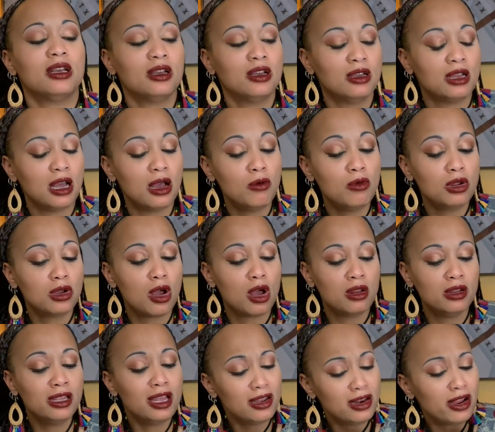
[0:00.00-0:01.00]
I want to call,
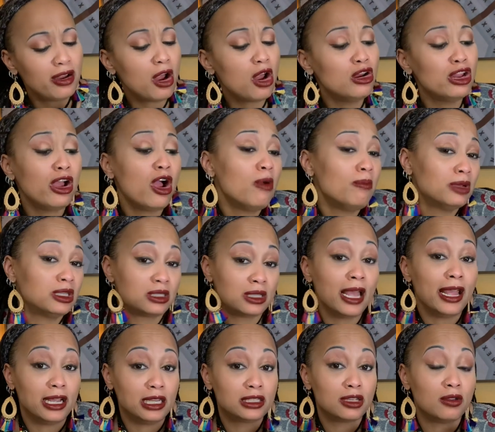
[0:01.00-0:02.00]
yeah, they are
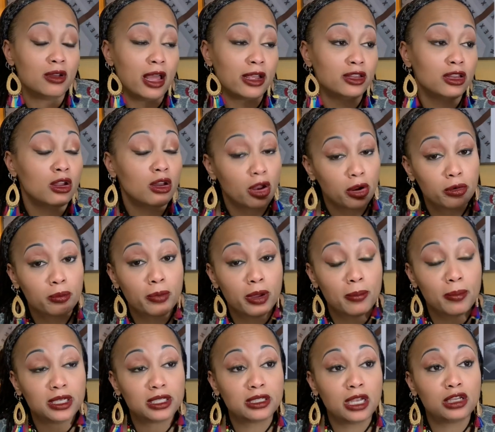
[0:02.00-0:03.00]
mistakes. They're like, they're learned, but
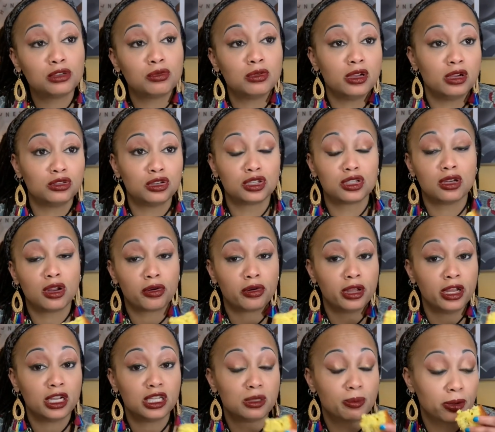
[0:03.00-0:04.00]
mistakes really are just learning
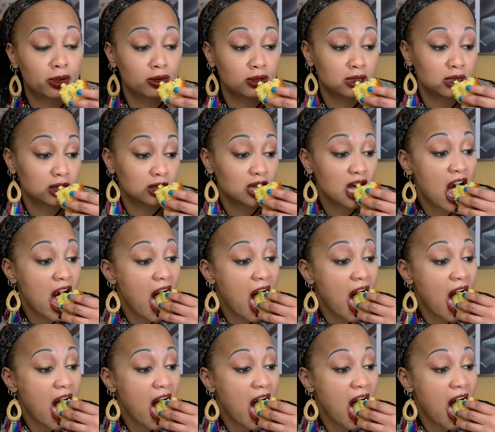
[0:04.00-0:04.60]
experiences.